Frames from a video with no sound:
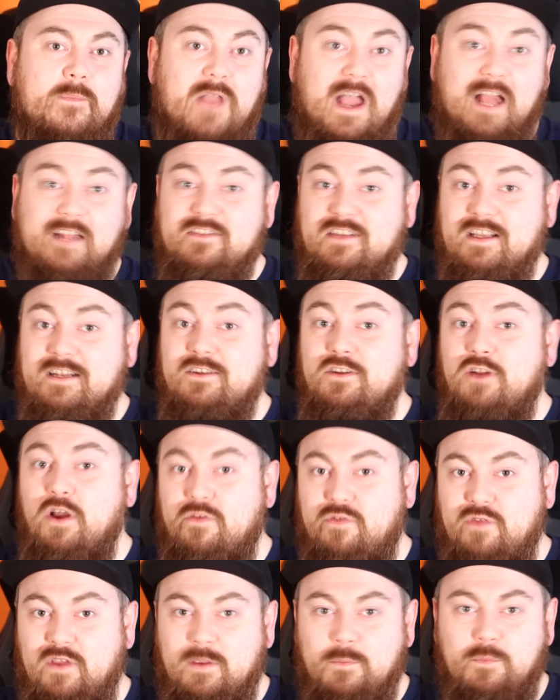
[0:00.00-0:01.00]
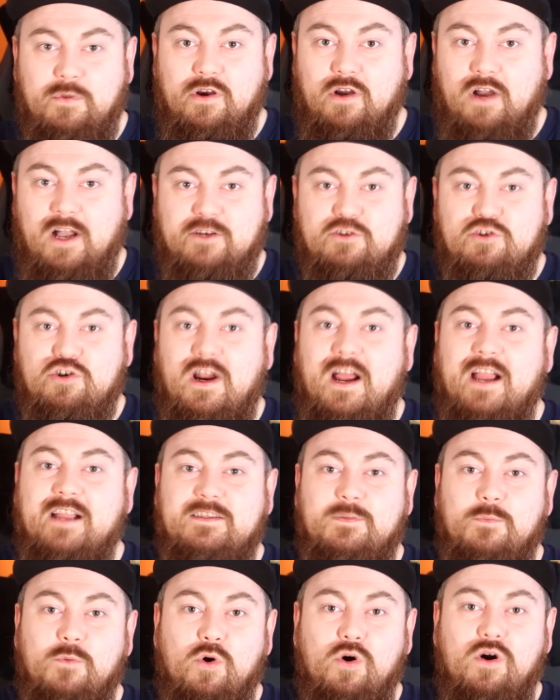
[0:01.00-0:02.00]
and did nothing but
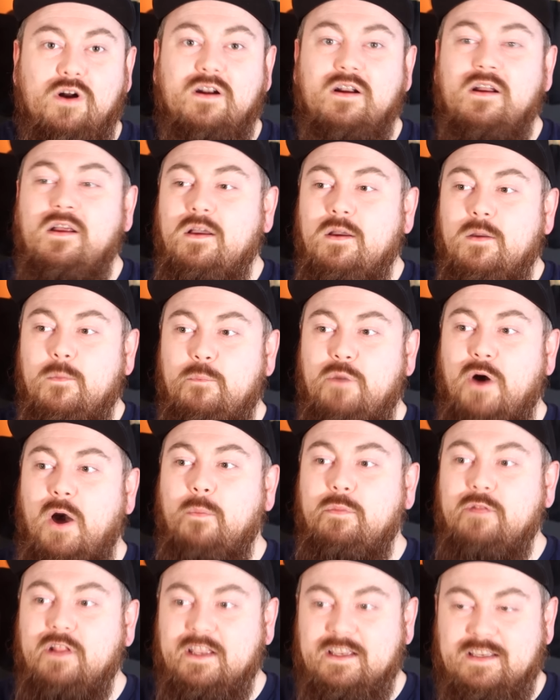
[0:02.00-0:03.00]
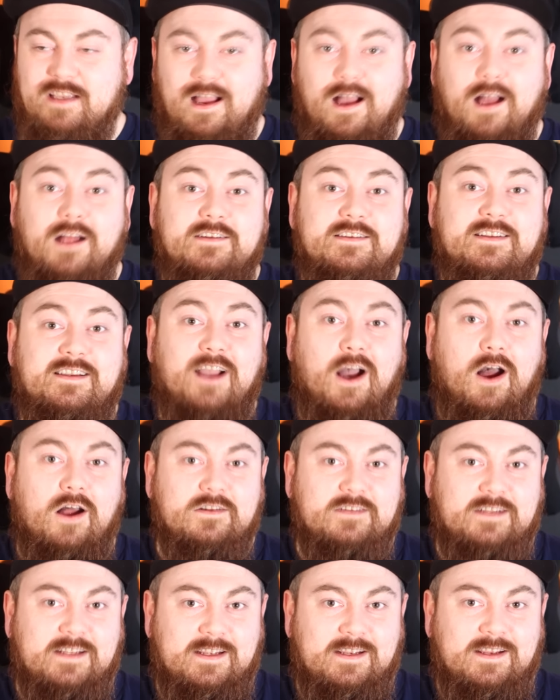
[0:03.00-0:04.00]
attract more public and
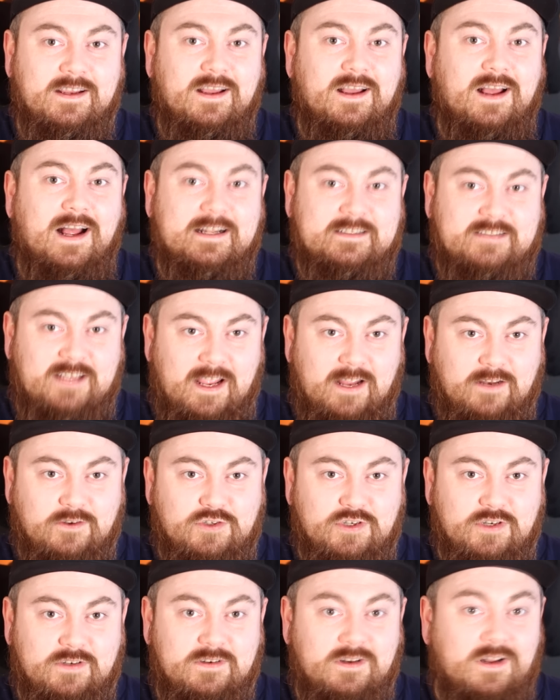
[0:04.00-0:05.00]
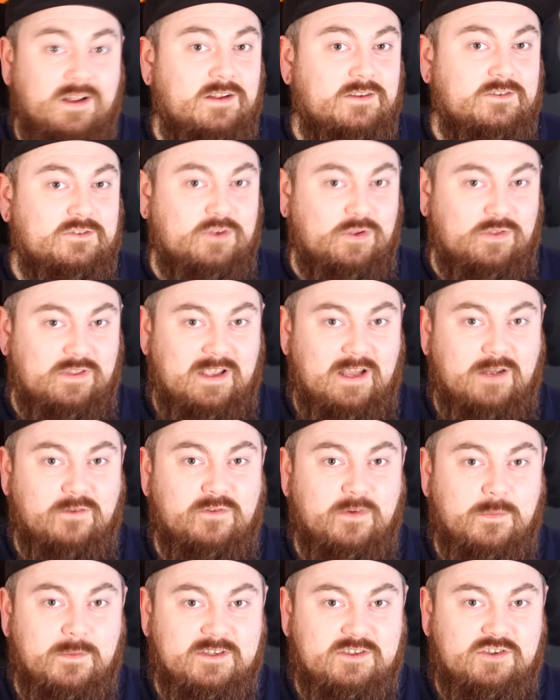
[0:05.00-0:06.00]
Garda attention to the
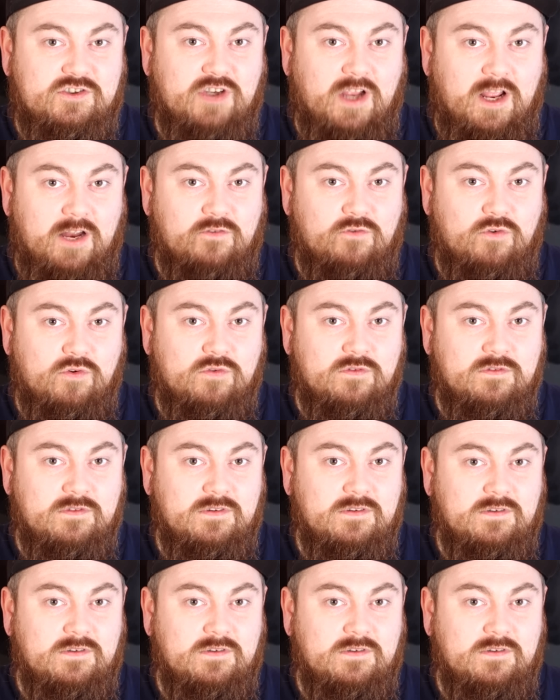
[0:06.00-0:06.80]
infamous general.